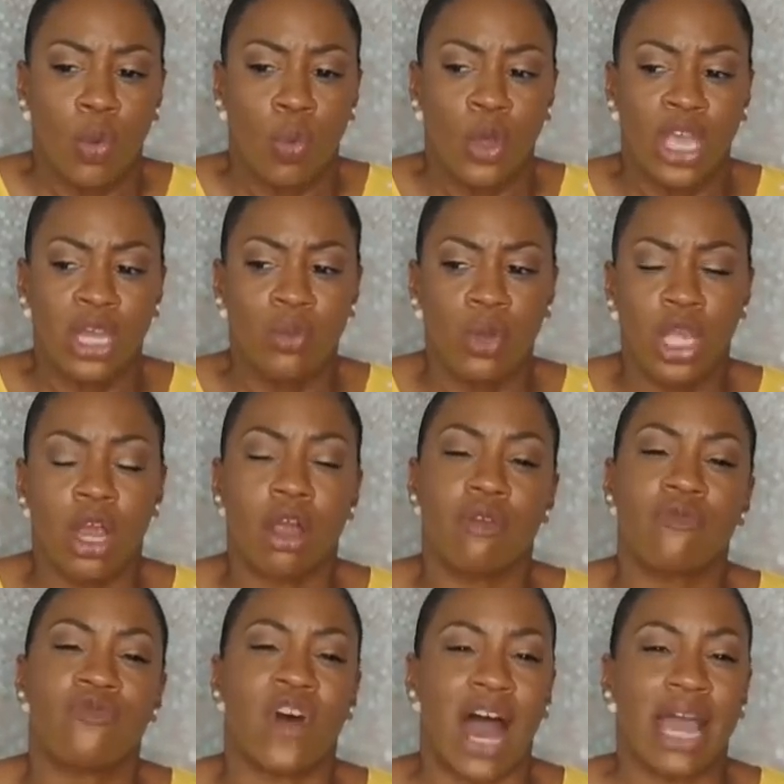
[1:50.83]
when we
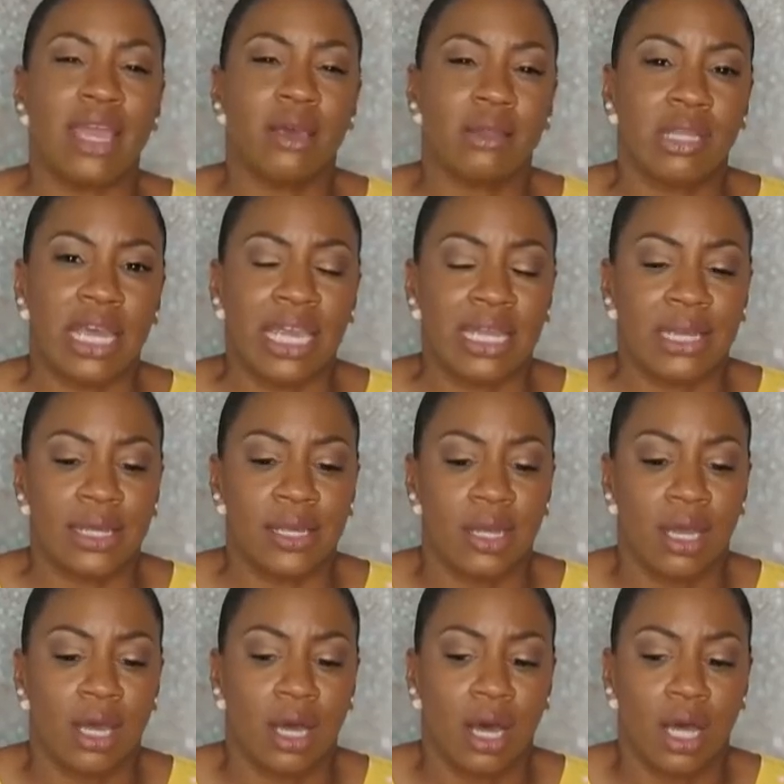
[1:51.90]
are violated,